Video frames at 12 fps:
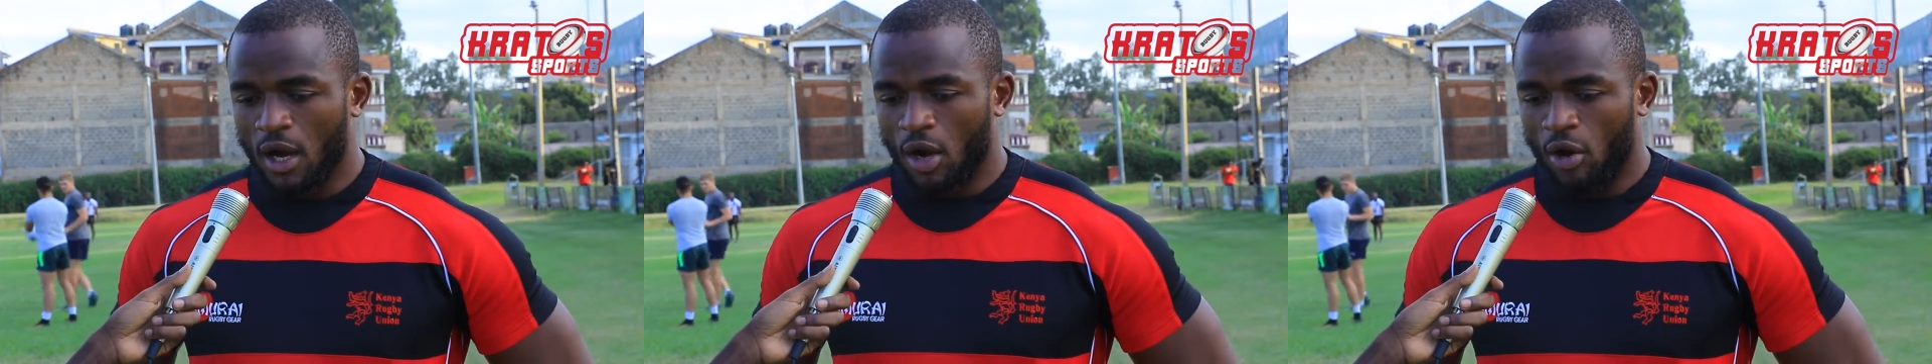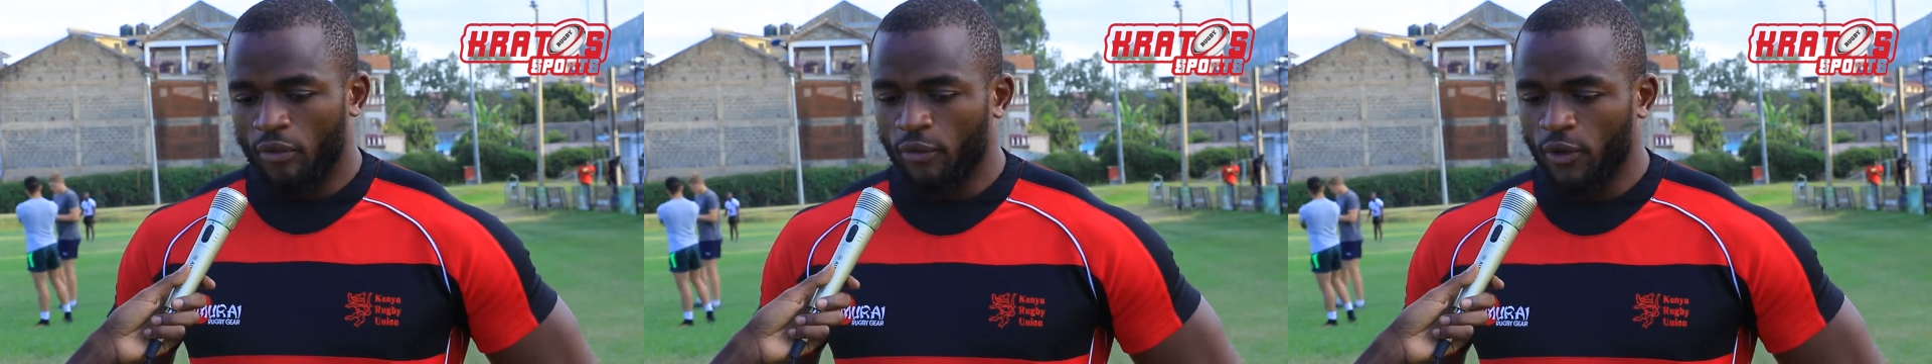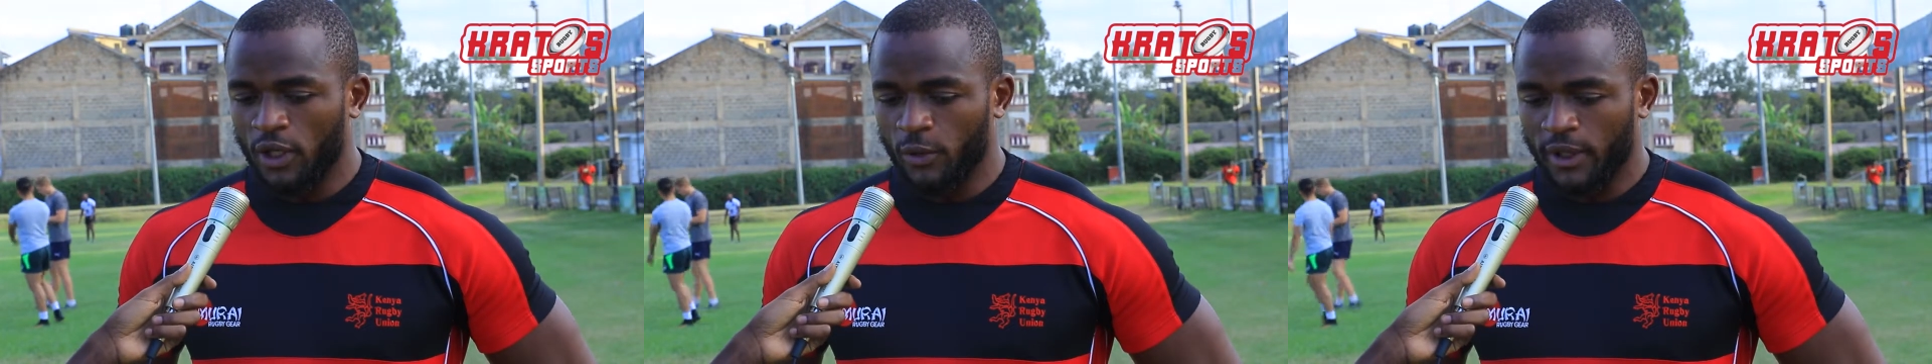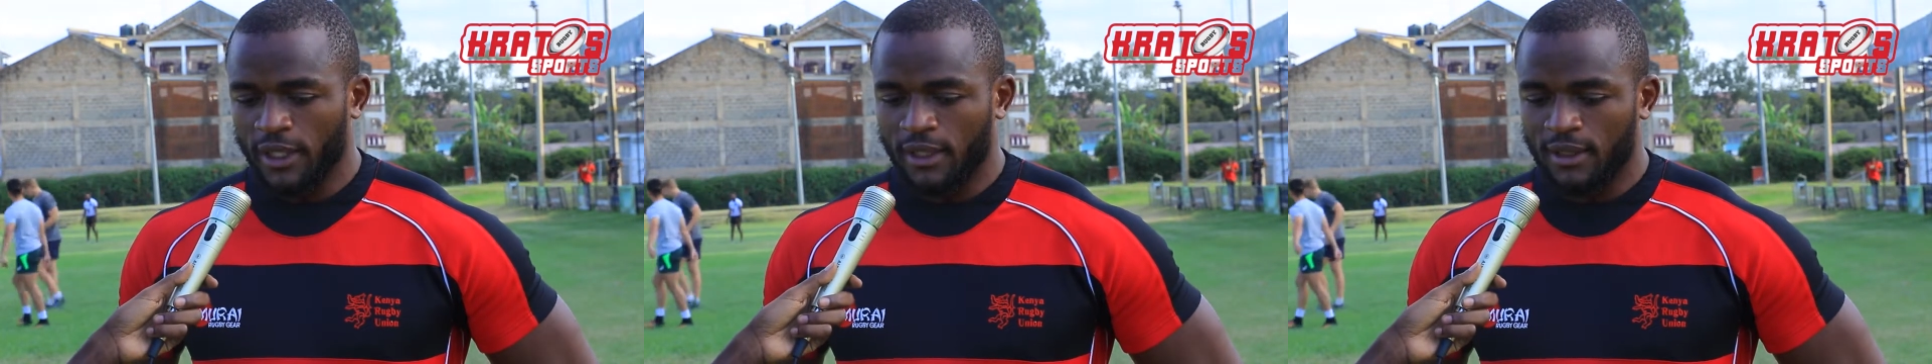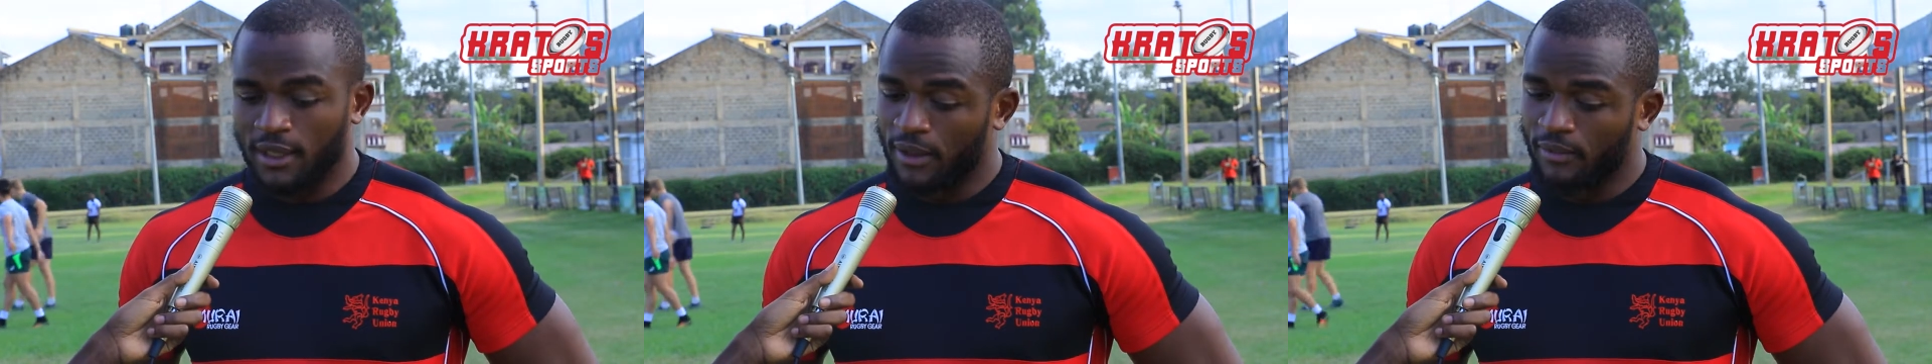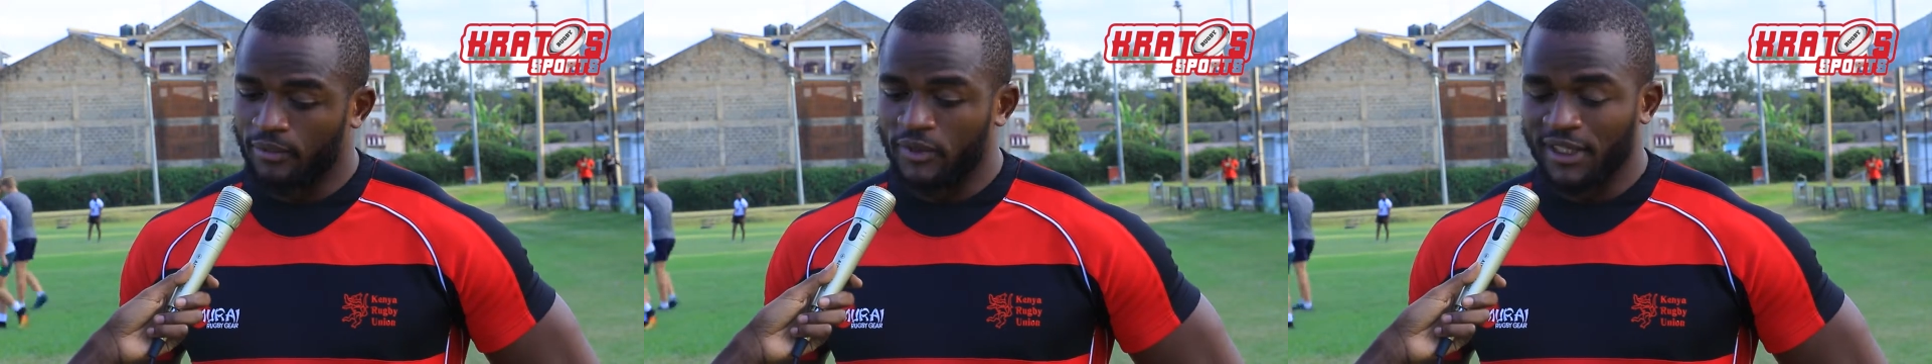hopefully we get
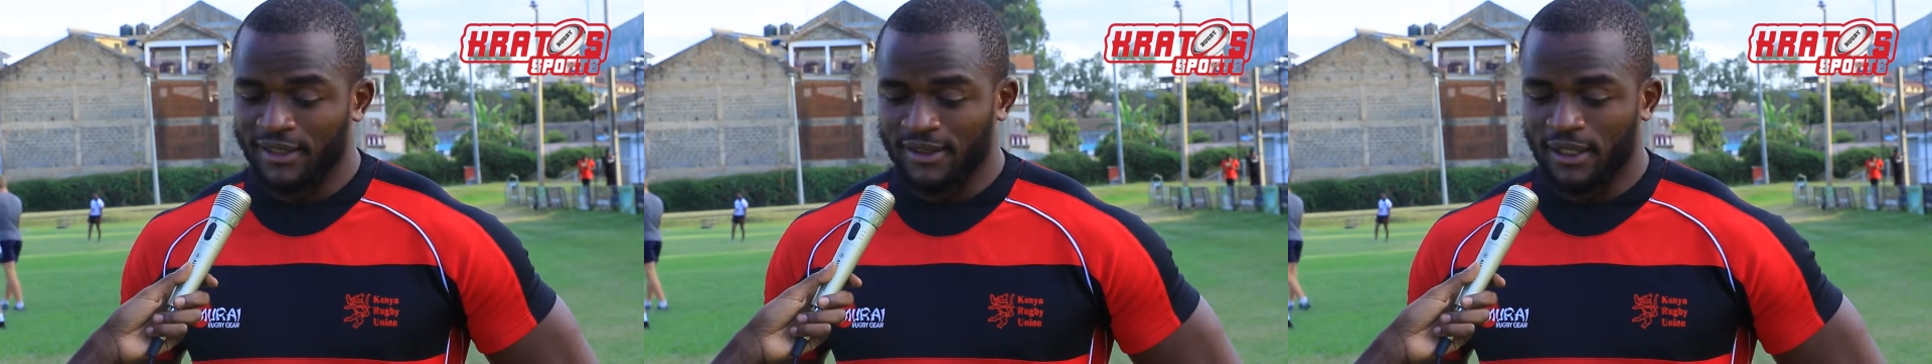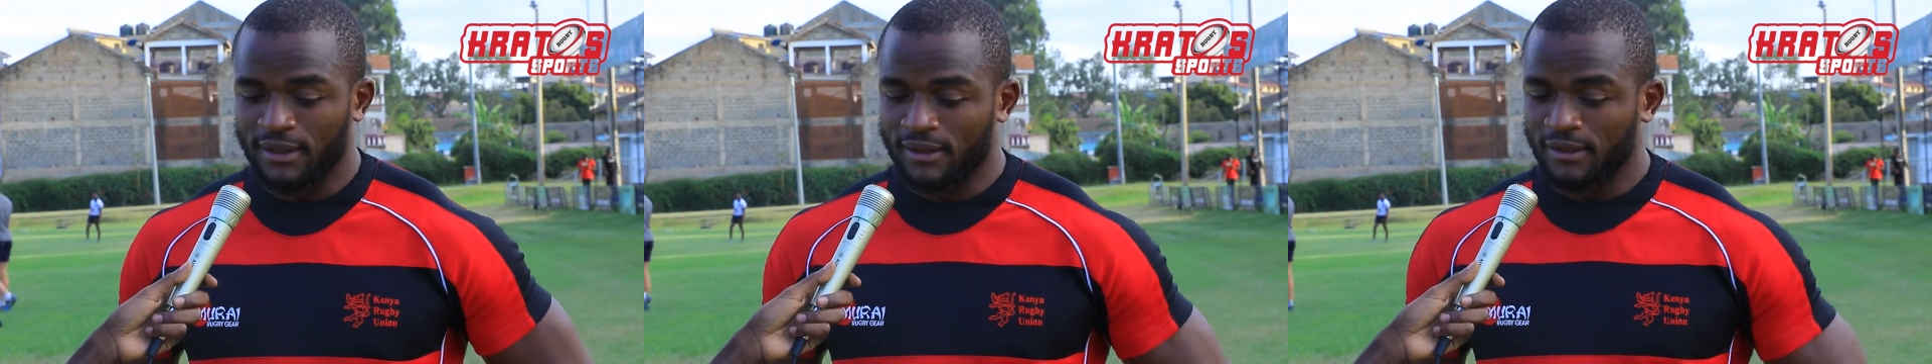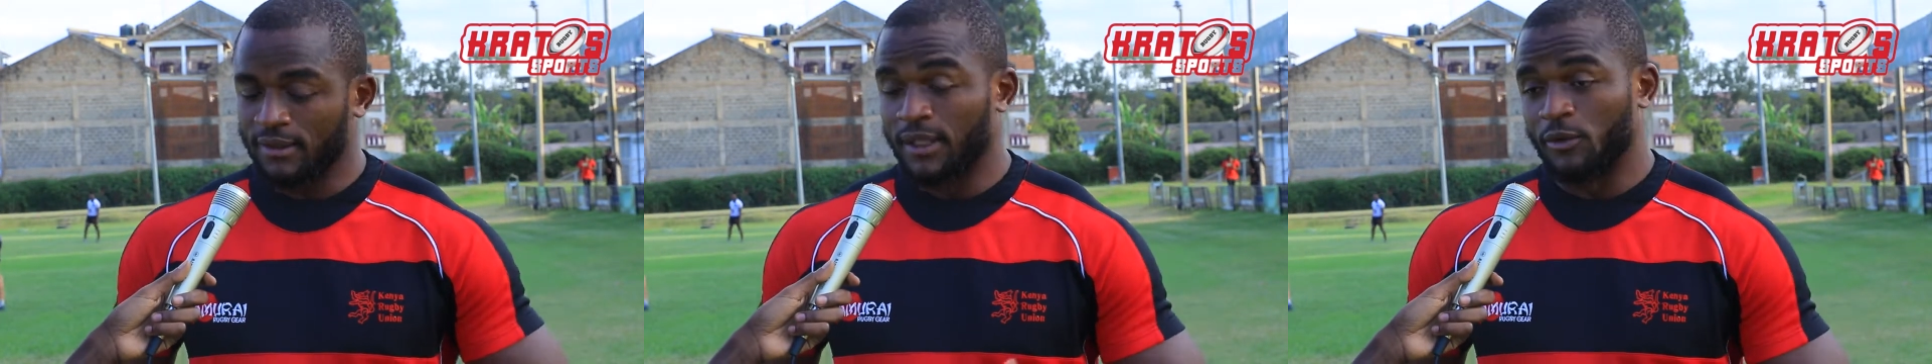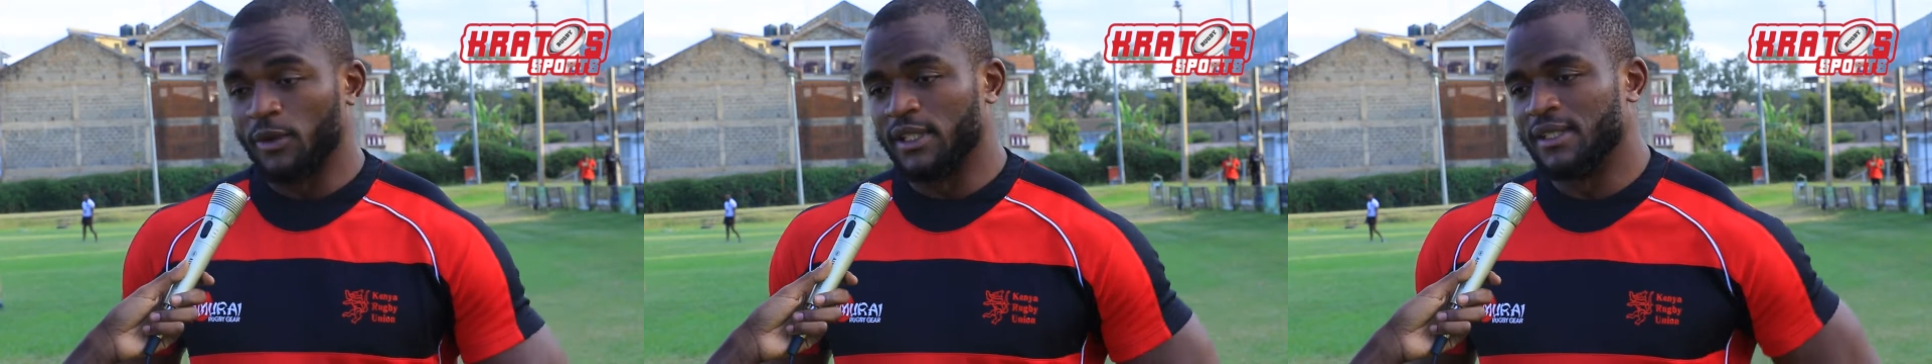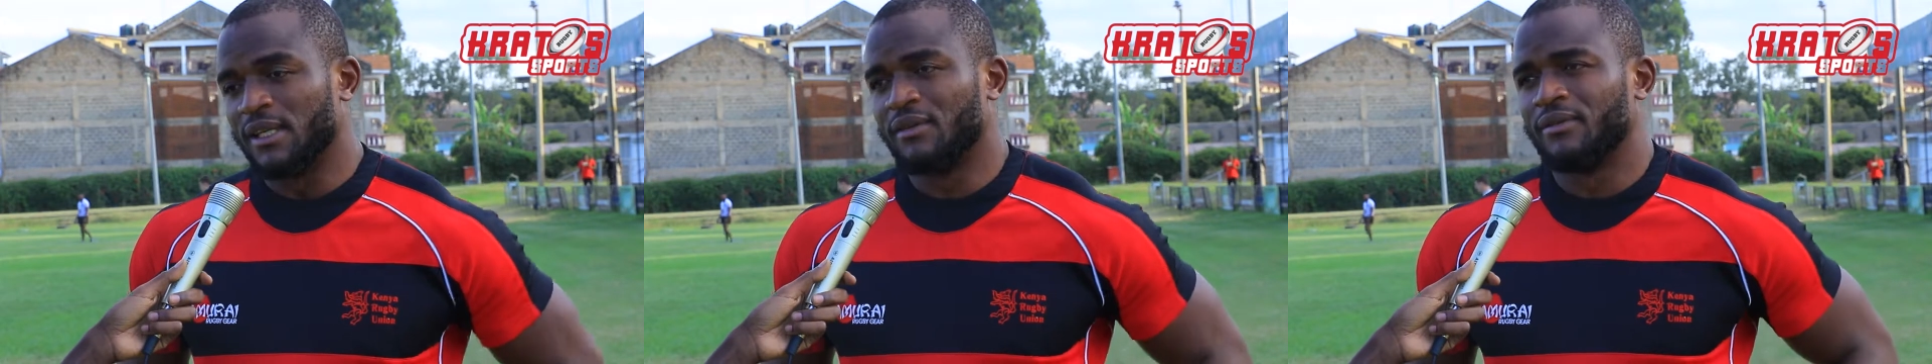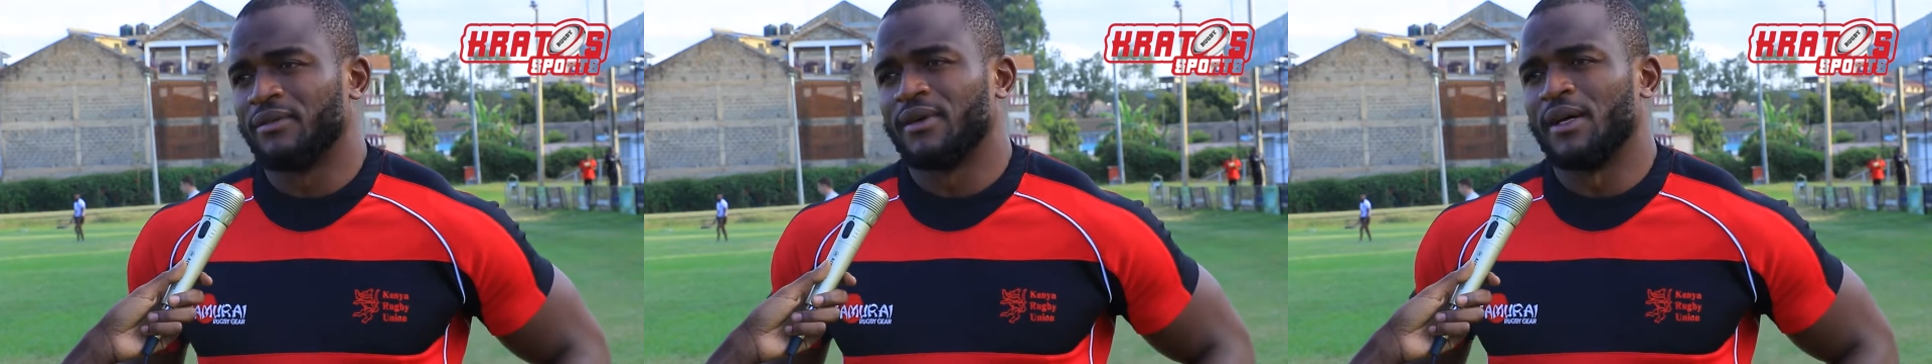um, the results that we deserve.
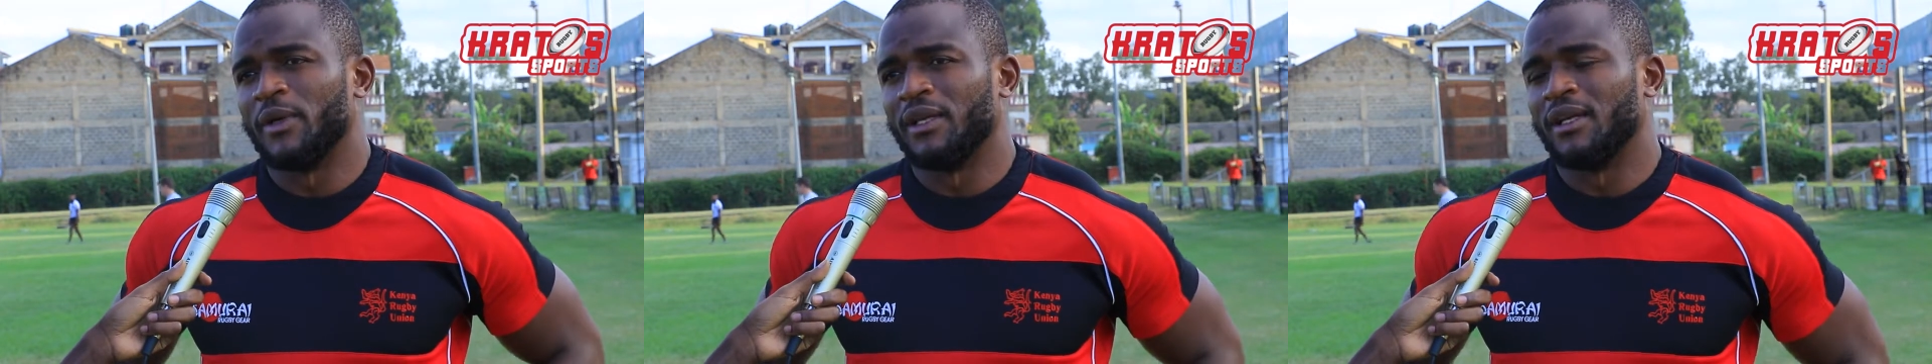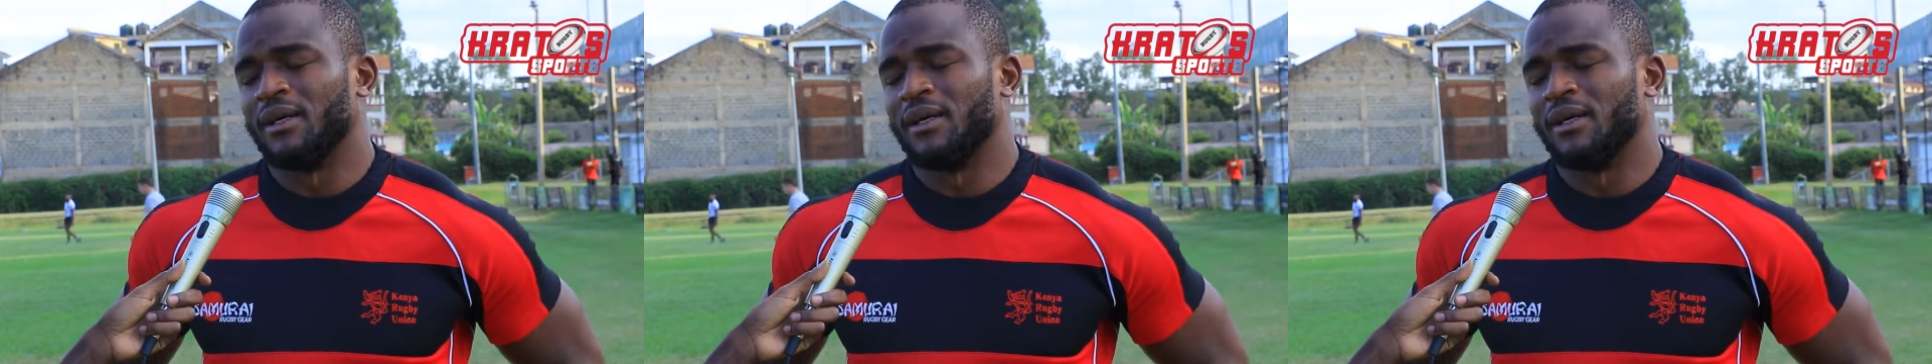I mean, um,